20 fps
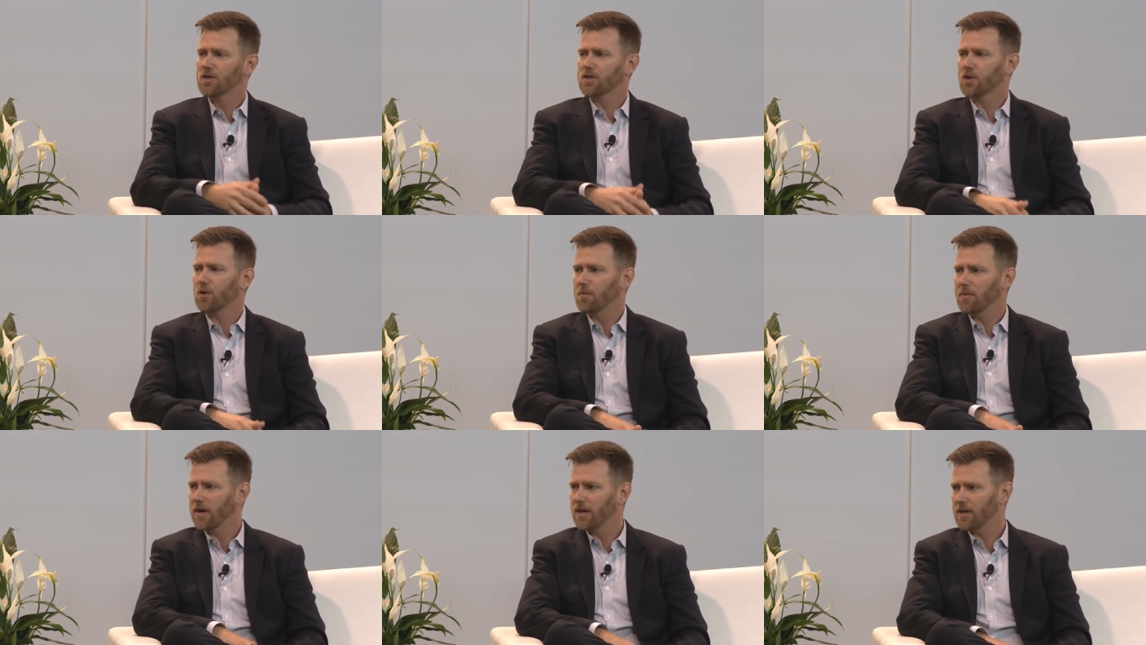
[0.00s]

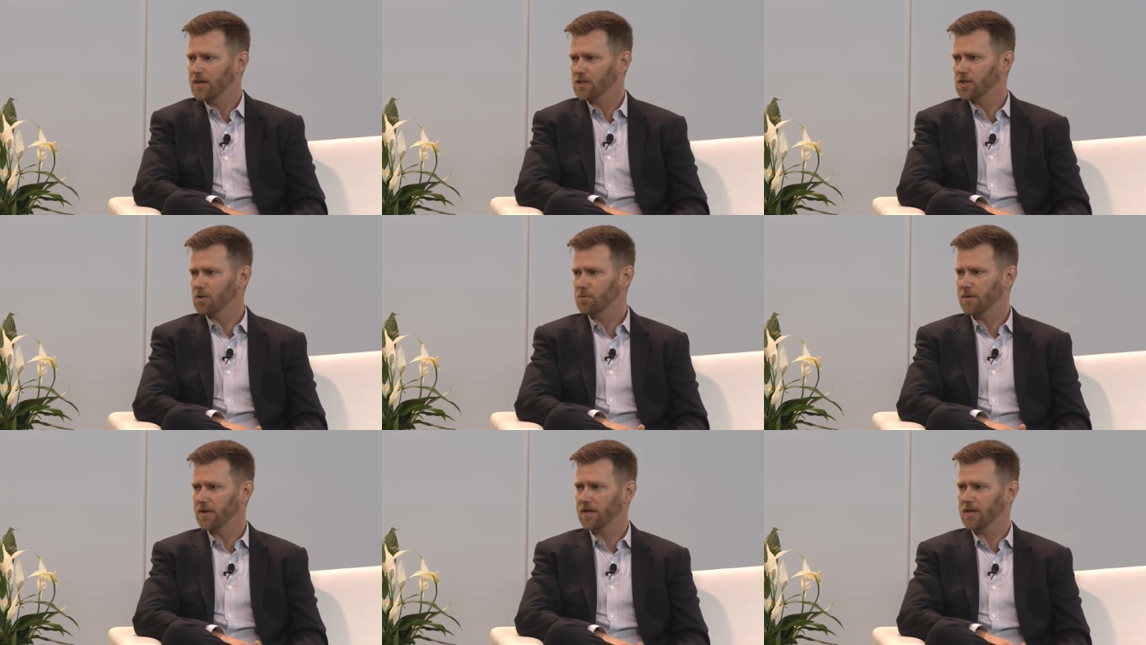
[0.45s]

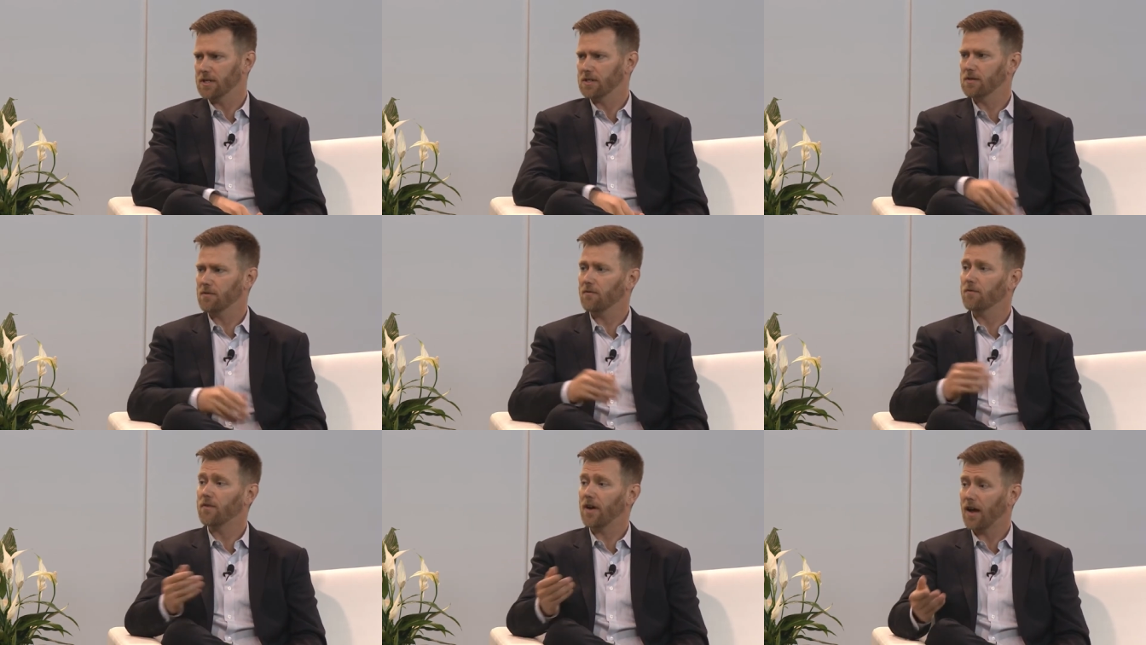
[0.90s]
tremendous,
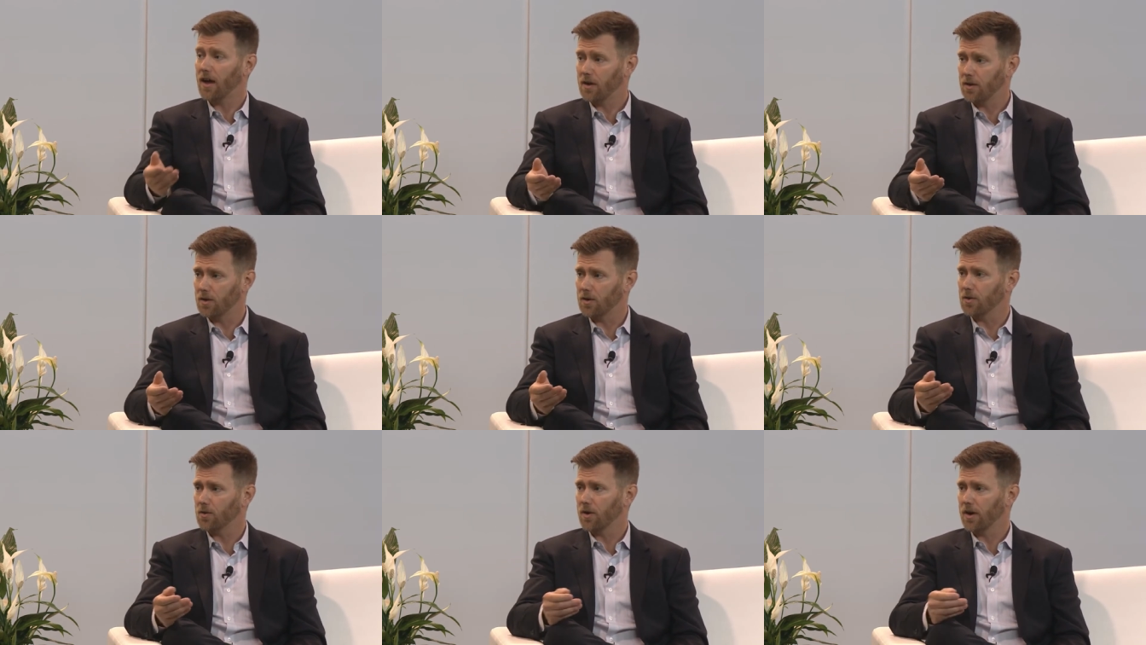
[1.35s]
tremendous
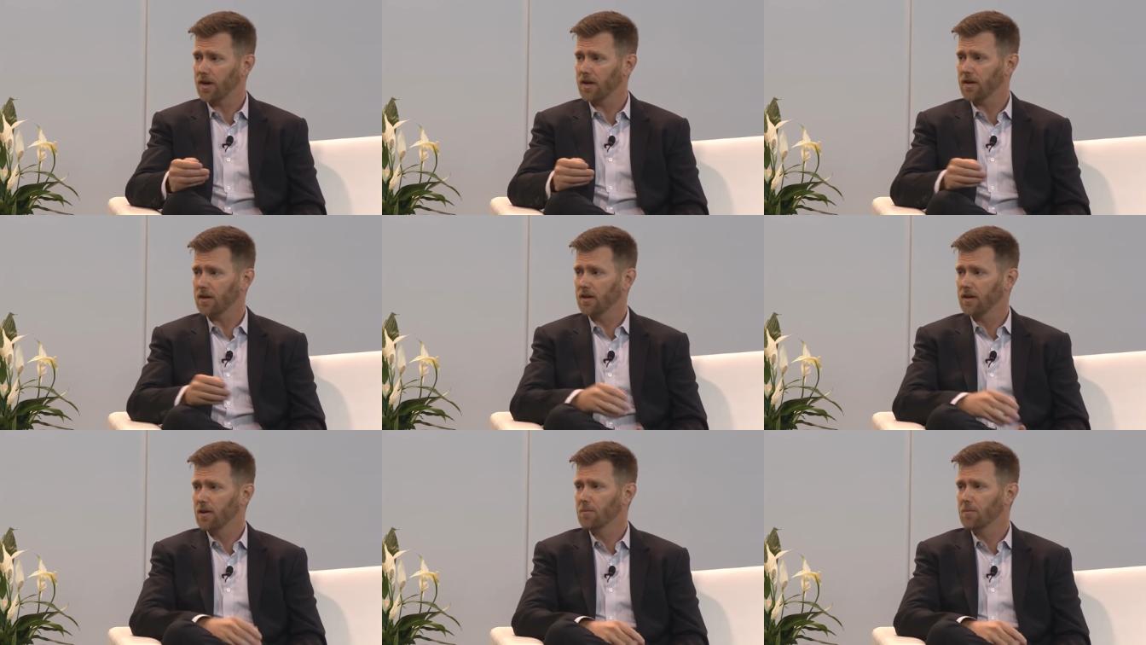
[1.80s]
value, right?